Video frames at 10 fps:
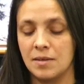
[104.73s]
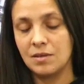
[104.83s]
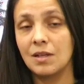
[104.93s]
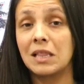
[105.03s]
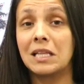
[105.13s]

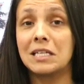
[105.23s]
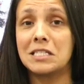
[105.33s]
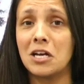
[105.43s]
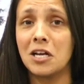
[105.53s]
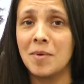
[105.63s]
Let's
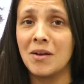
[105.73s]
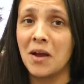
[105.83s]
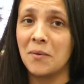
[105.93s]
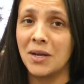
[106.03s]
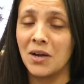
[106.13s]
talk about
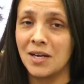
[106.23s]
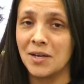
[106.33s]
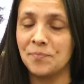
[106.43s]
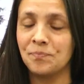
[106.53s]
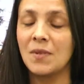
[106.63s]
how we got here.
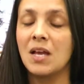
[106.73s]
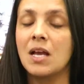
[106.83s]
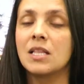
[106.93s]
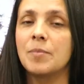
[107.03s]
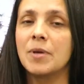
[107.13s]

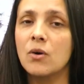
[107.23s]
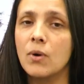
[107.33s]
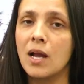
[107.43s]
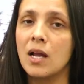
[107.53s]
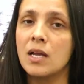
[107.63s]
The
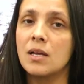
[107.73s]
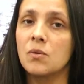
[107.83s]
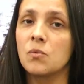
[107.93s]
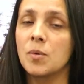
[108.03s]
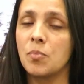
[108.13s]
BOI
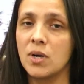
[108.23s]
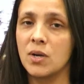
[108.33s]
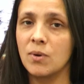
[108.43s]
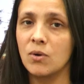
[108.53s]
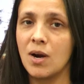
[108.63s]
reporting
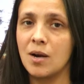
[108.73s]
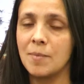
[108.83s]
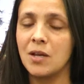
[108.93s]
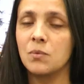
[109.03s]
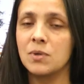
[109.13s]

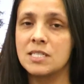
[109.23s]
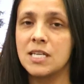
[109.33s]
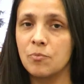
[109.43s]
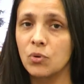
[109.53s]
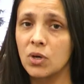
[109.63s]
requirement was
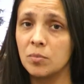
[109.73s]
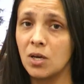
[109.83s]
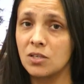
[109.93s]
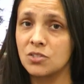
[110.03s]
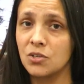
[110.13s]
temporarily
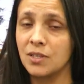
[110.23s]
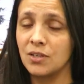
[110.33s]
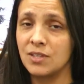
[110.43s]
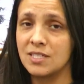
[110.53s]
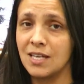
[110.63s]
blocked earlier
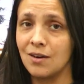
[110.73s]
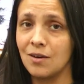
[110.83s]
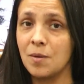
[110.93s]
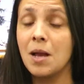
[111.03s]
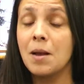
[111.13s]
this
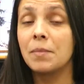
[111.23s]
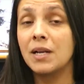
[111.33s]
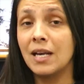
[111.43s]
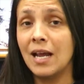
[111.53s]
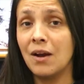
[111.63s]
year, but
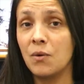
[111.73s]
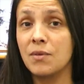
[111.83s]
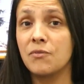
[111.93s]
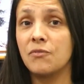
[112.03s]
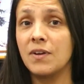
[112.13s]
now the
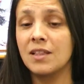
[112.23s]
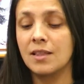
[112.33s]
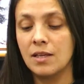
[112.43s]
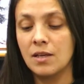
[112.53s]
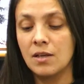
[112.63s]
Fifth
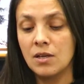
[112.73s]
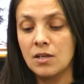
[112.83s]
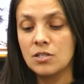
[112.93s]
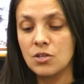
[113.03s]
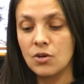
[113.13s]

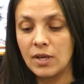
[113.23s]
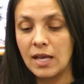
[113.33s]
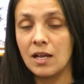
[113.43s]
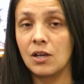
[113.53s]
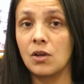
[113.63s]

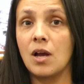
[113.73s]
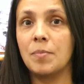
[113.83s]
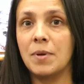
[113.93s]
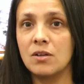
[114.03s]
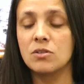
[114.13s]
Circuit
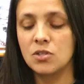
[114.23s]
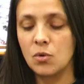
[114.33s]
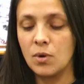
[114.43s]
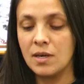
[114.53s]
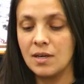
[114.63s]
Appeals
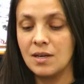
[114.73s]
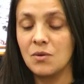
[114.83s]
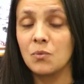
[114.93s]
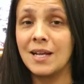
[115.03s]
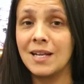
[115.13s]
Court
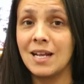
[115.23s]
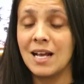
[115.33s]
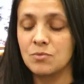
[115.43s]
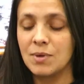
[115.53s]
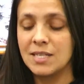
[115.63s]

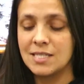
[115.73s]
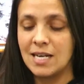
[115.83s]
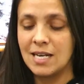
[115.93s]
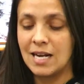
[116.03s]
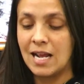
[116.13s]
has
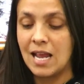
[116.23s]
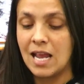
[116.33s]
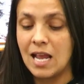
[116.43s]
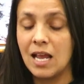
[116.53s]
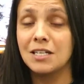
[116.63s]
reinstated it
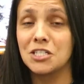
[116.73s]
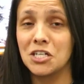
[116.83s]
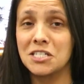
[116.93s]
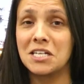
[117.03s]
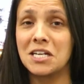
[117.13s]
in
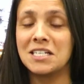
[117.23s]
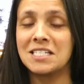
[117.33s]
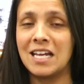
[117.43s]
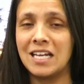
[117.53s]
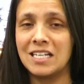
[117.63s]
just
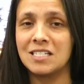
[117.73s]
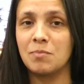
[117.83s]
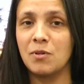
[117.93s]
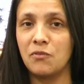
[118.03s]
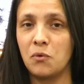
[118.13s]
days
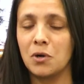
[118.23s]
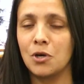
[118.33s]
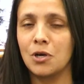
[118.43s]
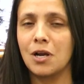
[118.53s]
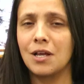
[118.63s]

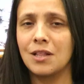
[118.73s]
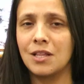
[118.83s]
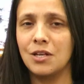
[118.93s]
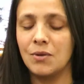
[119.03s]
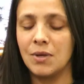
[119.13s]
before the
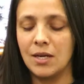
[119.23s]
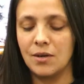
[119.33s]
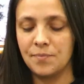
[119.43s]
new year.